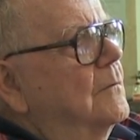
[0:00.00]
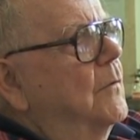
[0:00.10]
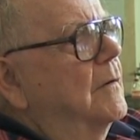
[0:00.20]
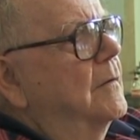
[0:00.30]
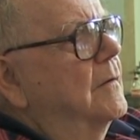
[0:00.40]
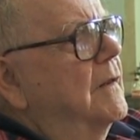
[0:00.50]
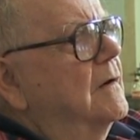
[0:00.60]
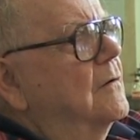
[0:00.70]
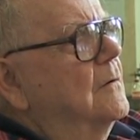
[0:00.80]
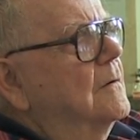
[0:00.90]
what they're
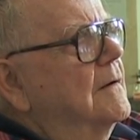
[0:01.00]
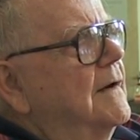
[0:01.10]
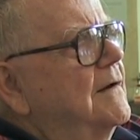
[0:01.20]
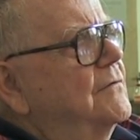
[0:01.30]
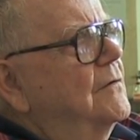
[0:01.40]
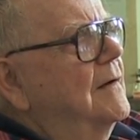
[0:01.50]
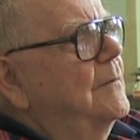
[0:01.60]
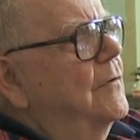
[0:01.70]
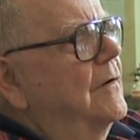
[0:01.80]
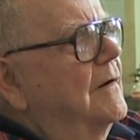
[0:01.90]
then called National
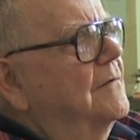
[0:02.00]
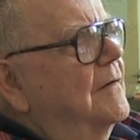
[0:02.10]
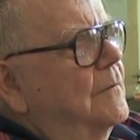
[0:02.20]
Democrats,